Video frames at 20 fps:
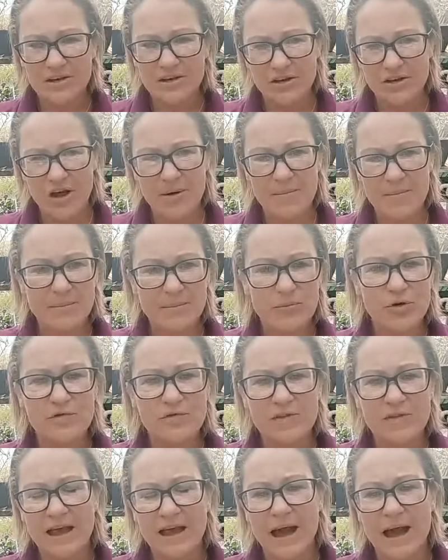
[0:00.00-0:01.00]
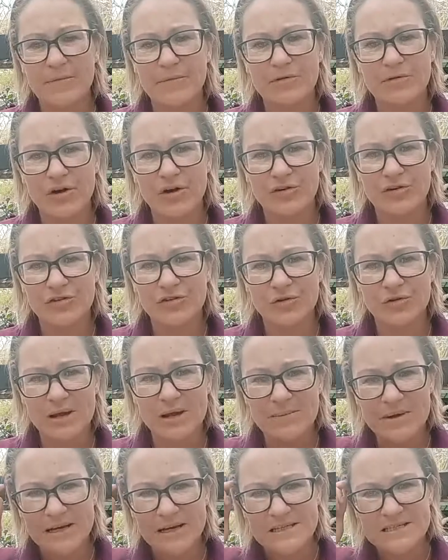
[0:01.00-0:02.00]
Now I might move the camera around in a
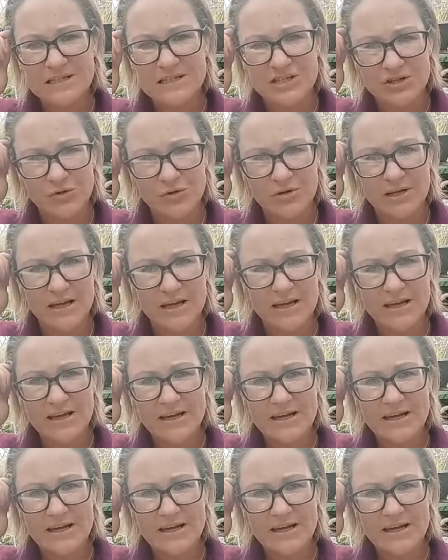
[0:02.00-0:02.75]
wee minute to show you.